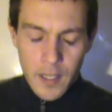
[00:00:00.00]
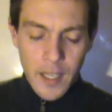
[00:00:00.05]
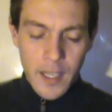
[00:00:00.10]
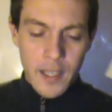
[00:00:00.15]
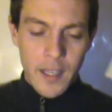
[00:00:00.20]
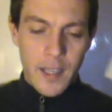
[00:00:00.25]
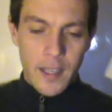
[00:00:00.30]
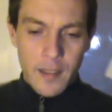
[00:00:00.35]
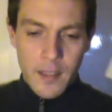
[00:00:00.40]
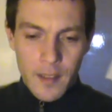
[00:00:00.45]

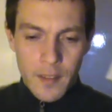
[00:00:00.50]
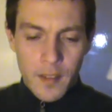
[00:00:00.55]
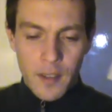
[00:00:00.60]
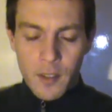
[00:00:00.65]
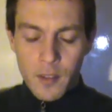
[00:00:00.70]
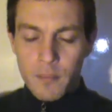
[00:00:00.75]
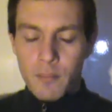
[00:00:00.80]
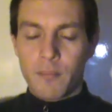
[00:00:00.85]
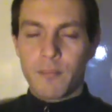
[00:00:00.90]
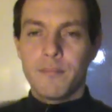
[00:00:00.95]
and, and,
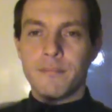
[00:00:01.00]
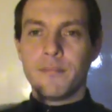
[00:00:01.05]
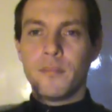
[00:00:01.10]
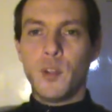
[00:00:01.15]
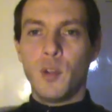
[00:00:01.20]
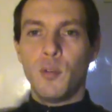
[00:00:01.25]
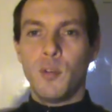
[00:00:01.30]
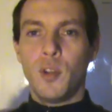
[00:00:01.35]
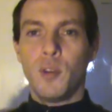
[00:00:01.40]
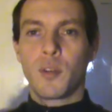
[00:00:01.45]
then
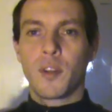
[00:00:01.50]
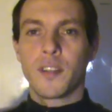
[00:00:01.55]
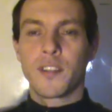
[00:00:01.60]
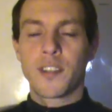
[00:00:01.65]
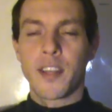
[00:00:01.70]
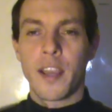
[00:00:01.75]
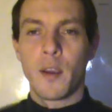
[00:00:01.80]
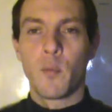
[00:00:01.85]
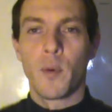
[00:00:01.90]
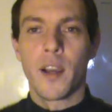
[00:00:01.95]
you, you can
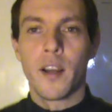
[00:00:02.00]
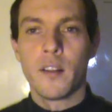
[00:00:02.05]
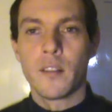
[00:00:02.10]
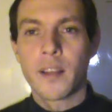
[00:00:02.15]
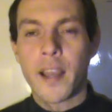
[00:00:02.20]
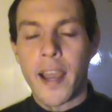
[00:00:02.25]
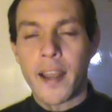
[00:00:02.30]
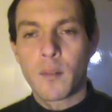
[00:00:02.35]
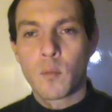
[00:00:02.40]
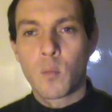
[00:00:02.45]
say,
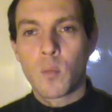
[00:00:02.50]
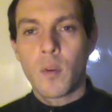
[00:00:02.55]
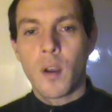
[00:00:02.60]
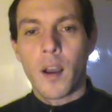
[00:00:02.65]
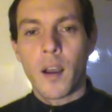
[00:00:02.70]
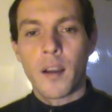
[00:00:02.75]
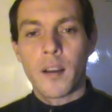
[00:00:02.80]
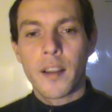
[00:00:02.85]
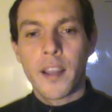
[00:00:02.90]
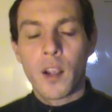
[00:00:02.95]
well, at,
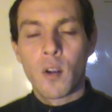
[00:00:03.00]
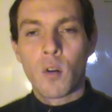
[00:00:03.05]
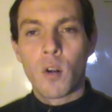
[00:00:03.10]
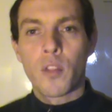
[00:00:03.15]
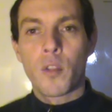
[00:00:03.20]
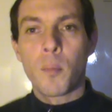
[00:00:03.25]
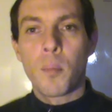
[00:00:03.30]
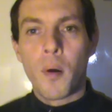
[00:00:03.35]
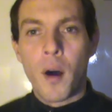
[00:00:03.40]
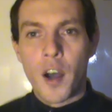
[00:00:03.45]
uh, here
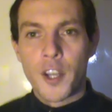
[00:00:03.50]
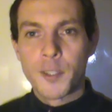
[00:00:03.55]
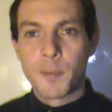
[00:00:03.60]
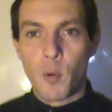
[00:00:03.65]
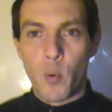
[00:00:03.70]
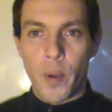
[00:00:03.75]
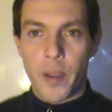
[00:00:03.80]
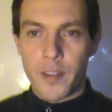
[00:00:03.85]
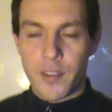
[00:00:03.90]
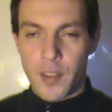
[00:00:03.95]
are the
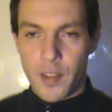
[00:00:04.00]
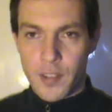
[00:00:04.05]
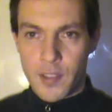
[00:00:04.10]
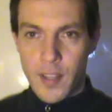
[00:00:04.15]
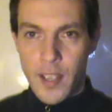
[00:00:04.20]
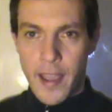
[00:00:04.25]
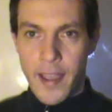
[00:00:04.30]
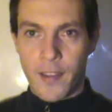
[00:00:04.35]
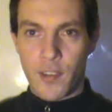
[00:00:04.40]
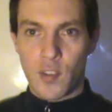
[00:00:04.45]
possible ways
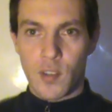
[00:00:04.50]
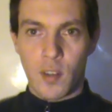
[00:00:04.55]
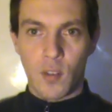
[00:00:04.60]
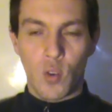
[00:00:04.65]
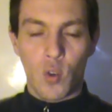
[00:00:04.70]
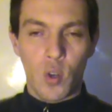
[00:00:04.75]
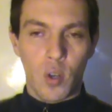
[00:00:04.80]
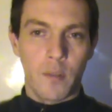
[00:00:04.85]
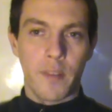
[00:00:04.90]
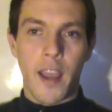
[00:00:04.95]
this
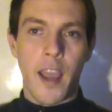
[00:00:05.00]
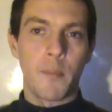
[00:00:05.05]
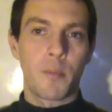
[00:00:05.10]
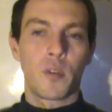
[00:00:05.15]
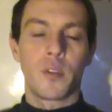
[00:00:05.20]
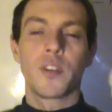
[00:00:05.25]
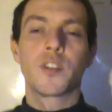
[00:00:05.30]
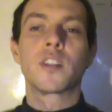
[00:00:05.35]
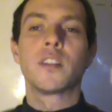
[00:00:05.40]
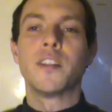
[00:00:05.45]
accident could have
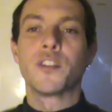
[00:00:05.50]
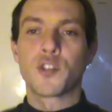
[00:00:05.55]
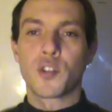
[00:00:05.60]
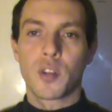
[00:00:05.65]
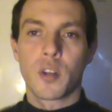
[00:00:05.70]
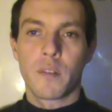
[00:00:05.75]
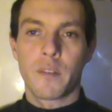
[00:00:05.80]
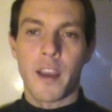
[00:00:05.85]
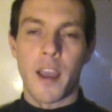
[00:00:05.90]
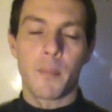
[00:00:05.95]
happened or this
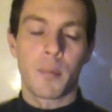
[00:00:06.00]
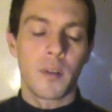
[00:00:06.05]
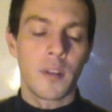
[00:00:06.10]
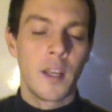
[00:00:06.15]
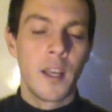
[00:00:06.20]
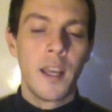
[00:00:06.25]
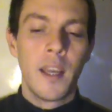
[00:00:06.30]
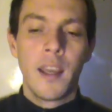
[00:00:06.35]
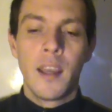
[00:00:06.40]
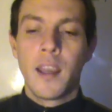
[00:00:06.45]
collision could have
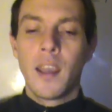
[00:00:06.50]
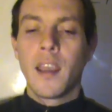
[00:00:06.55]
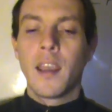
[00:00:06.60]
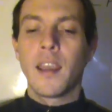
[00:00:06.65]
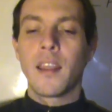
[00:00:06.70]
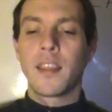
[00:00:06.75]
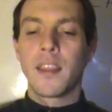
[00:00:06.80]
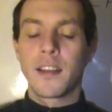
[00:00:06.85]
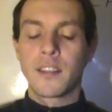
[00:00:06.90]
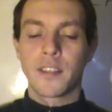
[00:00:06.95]
happened,
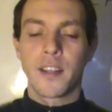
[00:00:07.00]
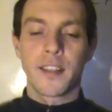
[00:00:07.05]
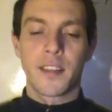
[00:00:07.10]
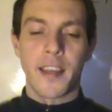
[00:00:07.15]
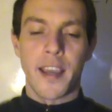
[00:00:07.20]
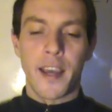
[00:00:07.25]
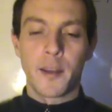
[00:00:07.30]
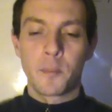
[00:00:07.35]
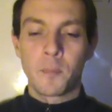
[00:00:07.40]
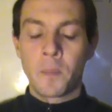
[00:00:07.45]
uh, things
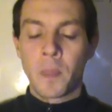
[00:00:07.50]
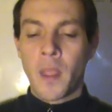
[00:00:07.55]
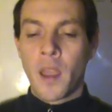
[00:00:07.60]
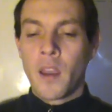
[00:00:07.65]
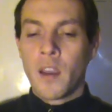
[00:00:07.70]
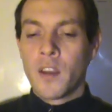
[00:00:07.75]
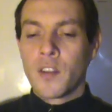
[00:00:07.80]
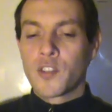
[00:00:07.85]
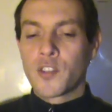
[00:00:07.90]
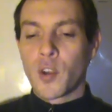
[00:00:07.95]
like that.
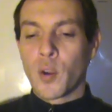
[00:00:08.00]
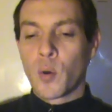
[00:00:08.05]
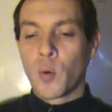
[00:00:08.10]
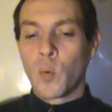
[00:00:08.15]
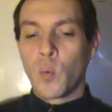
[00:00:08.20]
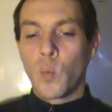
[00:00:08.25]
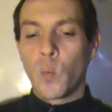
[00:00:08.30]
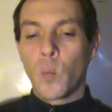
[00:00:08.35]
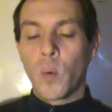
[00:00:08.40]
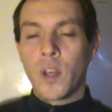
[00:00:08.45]

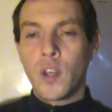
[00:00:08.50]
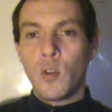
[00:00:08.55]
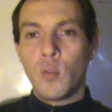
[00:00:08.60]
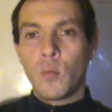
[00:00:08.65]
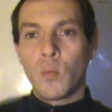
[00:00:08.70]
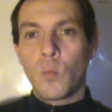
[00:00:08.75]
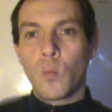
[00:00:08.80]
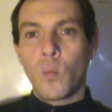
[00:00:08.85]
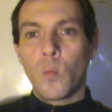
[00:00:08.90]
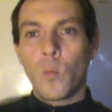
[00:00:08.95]
So when
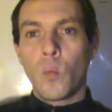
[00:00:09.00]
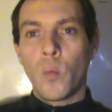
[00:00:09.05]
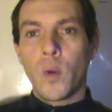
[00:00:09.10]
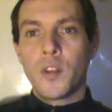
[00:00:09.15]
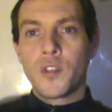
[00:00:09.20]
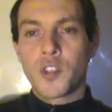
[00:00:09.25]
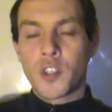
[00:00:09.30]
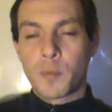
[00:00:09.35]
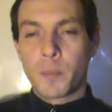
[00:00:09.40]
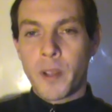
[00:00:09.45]
you
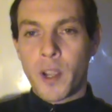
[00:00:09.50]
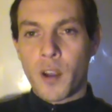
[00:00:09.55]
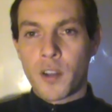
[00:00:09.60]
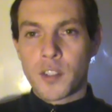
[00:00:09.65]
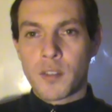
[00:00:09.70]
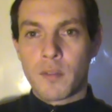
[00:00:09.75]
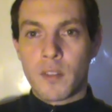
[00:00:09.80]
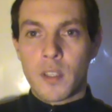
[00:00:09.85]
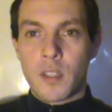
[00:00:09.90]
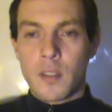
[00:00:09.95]
when just
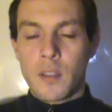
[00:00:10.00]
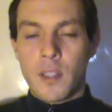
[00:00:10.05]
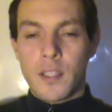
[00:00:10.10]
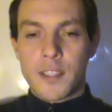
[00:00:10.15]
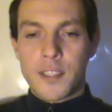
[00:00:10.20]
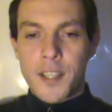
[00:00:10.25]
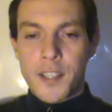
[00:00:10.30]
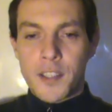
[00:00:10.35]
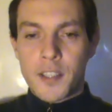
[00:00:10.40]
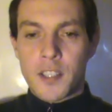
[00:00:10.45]
because of
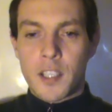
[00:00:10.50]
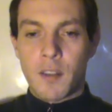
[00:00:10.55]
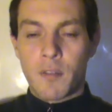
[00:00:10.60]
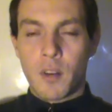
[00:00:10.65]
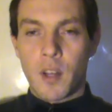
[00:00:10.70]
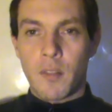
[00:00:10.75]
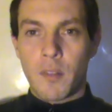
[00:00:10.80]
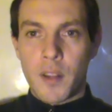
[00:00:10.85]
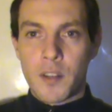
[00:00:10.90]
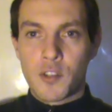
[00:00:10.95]
the
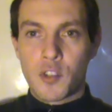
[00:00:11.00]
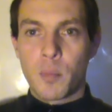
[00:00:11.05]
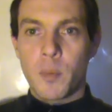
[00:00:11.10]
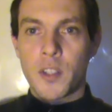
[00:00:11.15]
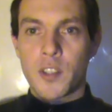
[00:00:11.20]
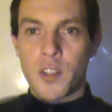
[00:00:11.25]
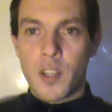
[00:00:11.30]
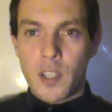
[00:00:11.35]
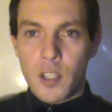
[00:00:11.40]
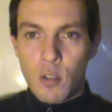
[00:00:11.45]
sensitivity of the
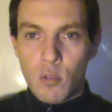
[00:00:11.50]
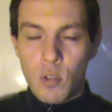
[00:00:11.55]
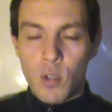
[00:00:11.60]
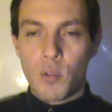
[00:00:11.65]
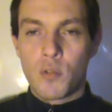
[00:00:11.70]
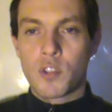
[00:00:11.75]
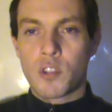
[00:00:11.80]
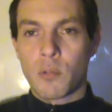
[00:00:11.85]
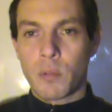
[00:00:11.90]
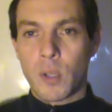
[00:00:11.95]
instruments that you
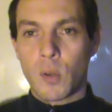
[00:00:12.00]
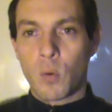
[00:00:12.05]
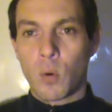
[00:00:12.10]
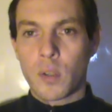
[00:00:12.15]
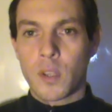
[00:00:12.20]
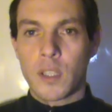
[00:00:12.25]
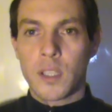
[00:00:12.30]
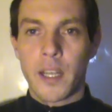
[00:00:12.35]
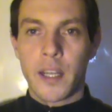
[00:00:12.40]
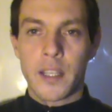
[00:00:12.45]
use to
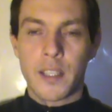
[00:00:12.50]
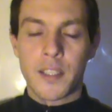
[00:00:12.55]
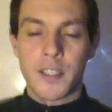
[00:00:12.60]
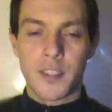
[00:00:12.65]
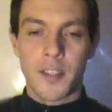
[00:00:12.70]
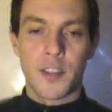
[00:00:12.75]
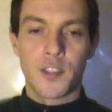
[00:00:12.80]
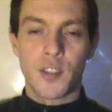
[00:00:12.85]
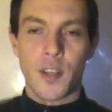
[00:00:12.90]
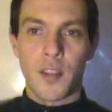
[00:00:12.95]
record the data
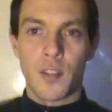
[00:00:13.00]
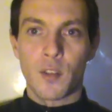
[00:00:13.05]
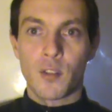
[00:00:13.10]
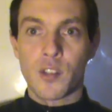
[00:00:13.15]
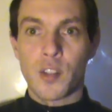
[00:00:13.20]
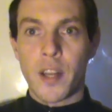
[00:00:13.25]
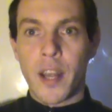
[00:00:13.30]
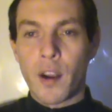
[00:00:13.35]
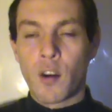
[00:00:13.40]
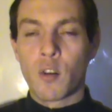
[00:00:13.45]
is such that
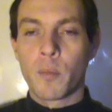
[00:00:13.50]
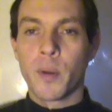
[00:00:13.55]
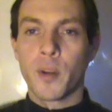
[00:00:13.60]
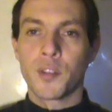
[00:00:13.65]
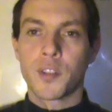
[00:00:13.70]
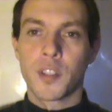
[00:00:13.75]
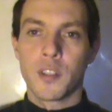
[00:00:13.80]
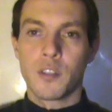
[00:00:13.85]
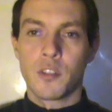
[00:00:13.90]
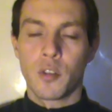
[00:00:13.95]
there's an error
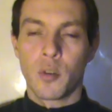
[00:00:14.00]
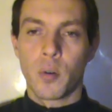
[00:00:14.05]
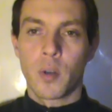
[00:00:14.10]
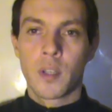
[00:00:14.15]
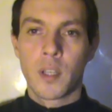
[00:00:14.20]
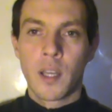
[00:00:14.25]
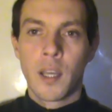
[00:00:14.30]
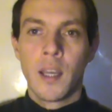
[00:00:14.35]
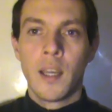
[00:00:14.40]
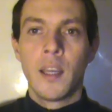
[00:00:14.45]
built into
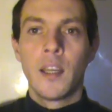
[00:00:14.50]
it,